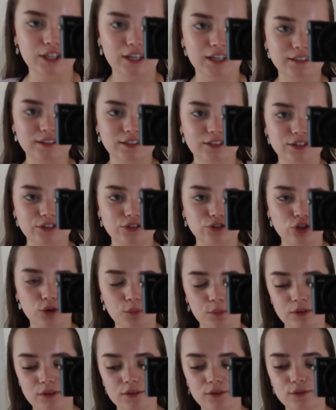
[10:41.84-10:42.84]
had a
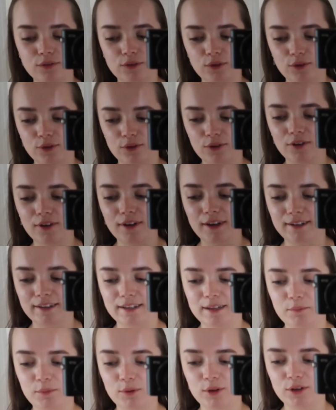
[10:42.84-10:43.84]
job interview, and
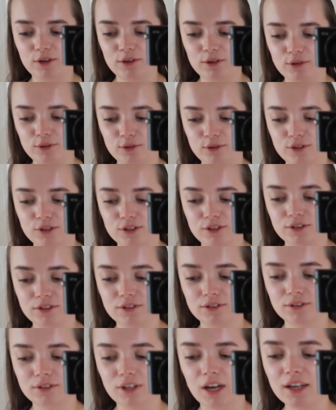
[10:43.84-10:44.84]
then we're gonna go to,
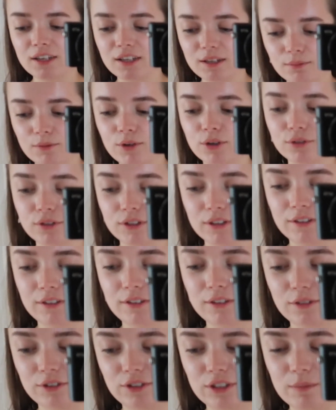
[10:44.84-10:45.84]
I keep calling it the
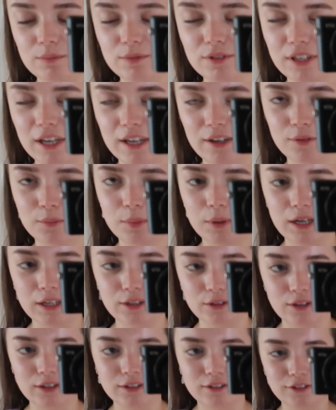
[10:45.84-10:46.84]
St James Centre,
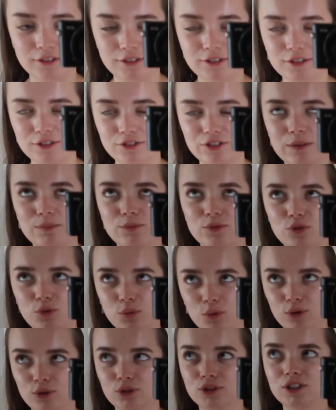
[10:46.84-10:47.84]
but it's the St James
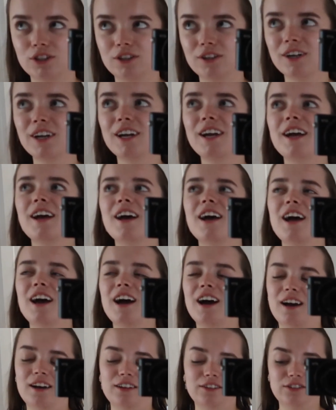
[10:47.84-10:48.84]
Quarter,
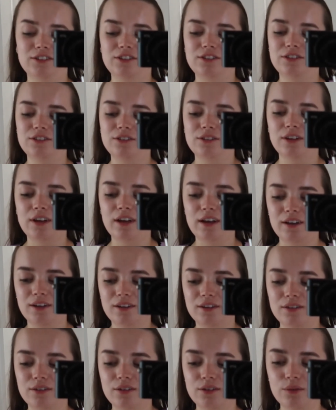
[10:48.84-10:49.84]
and
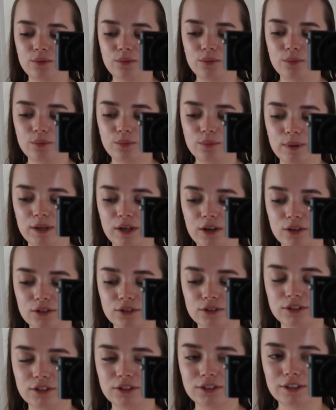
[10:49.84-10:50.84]

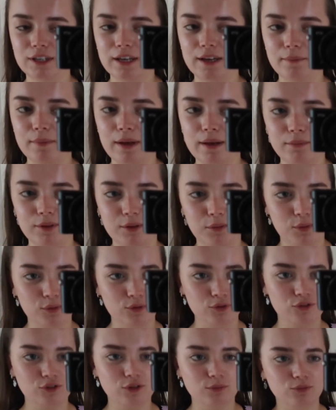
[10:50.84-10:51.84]
because Emily
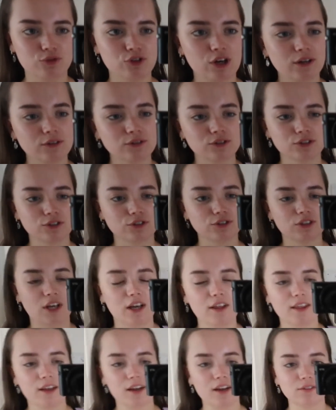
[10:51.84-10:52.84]
wants some trousers.
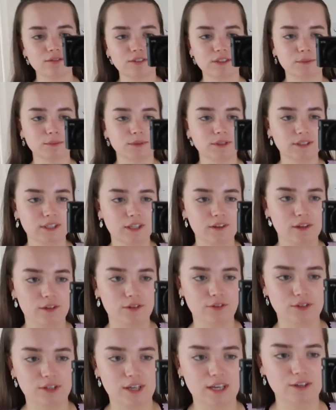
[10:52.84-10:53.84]
I think I filmed in there the
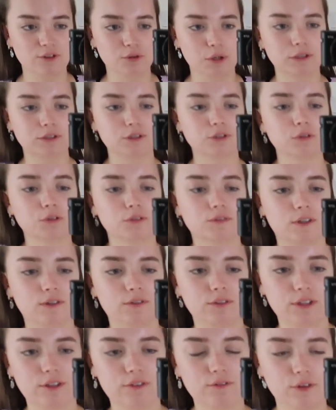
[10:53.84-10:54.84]
other day, so I don't know if I'll
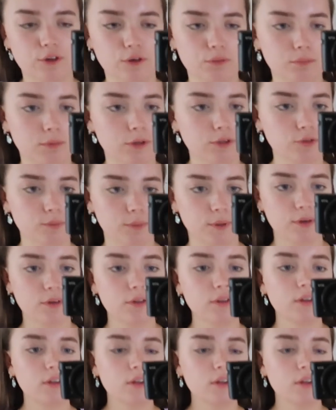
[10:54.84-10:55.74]
really film much, but